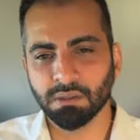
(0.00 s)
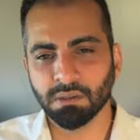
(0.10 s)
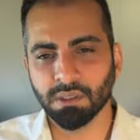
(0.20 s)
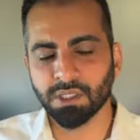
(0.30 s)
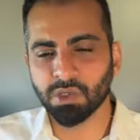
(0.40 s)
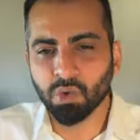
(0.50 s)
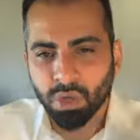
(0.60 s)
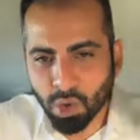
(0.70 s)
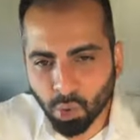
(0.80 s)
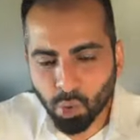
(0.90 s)
It's Nur,
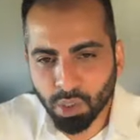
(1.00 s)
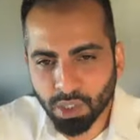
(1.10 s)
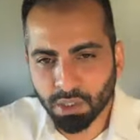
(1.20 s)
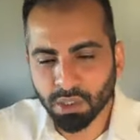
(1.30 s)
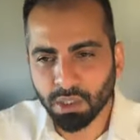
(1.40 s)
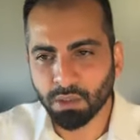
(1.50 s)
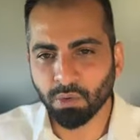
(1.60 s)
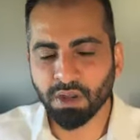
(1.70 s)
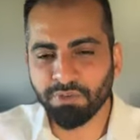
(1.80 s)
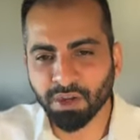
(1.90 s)
a Ruh, wa
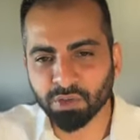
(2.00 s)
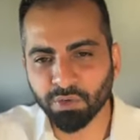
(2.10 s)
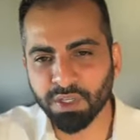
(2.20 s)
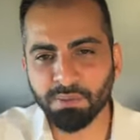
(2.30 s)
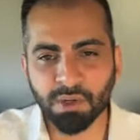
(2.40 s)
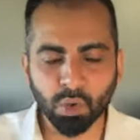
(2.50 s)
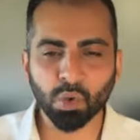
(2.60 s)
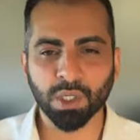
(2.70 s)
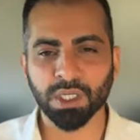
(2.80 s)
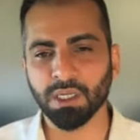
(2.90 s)
nafakhtu fihi min
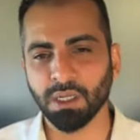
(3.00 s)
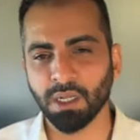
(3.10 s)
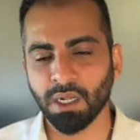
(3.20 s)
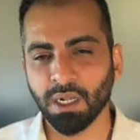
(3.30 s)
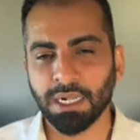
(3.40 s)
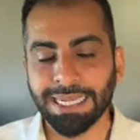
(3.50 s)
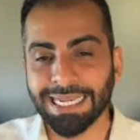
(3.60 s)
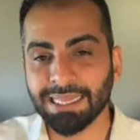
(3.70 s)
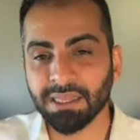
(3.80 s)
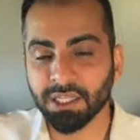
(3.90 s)
ruhi.
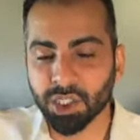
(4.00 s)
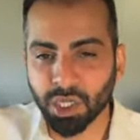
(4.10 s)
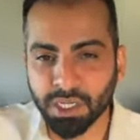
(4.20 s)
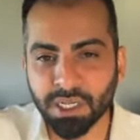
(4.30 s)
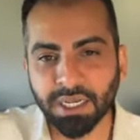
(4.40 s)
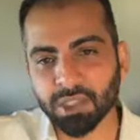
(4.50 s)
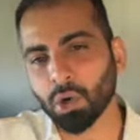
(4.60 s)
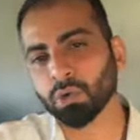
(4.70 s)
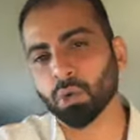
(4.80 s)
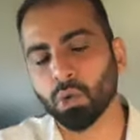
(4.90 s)
In the Sharia, it's
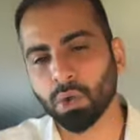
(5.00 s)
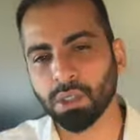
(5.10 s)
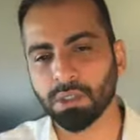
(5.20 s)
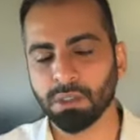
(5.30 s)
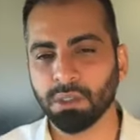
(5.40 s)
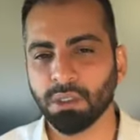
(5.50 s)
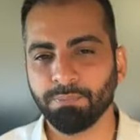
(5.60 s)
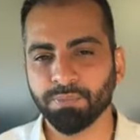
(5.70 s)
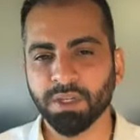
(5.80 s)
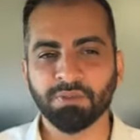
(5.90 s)
called ruh.
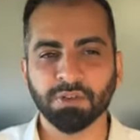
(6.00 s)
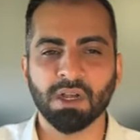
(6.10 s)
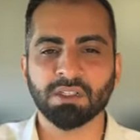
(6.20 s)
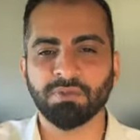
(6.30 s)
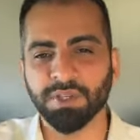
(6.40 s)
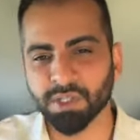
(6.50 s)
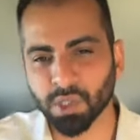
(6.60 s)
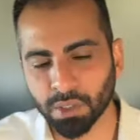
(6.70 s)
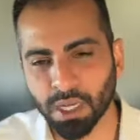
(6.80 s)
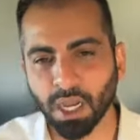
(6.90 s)
In philosophy, it's
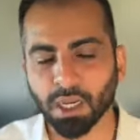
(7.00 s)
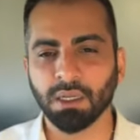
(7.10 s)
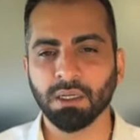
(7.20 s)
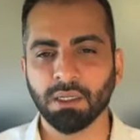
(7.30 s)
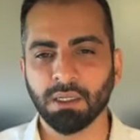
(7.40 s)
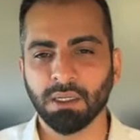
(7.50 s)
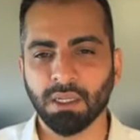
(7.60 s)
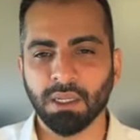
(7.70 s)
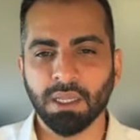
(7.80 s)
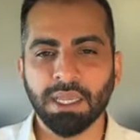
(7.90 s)
called aql.
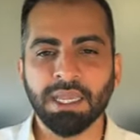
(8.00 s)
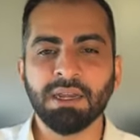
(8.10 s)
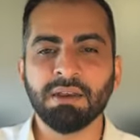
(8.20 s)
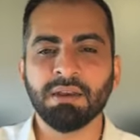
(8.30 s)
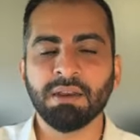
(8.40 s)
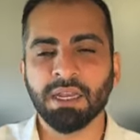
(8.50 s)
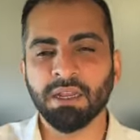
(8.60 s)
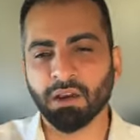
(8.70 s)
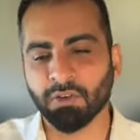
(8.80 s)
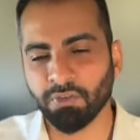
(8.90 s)
In
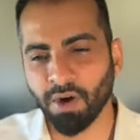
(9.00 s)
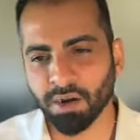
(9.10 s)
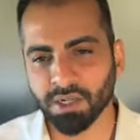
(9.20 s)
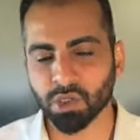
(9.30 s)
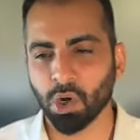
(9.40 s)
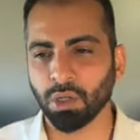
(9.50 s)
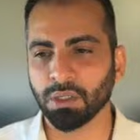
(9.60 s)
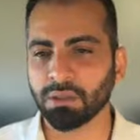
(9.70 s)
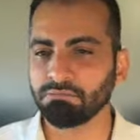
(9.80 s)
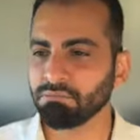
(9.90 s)
Arfan, it's
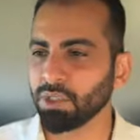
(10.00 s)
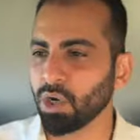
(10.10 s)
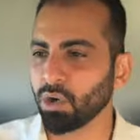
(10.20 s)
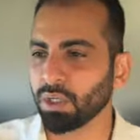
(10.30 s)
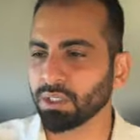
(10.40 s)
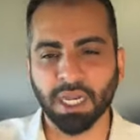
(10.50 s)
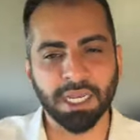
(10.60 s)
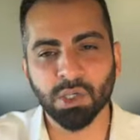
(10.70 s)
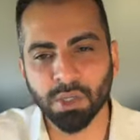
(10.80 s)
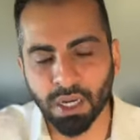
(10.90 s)
called, you know,
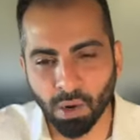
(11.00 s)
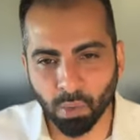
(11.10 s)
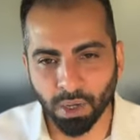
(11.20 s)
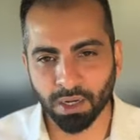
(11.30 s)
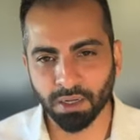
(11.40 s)
ta'ayyun al-awwal,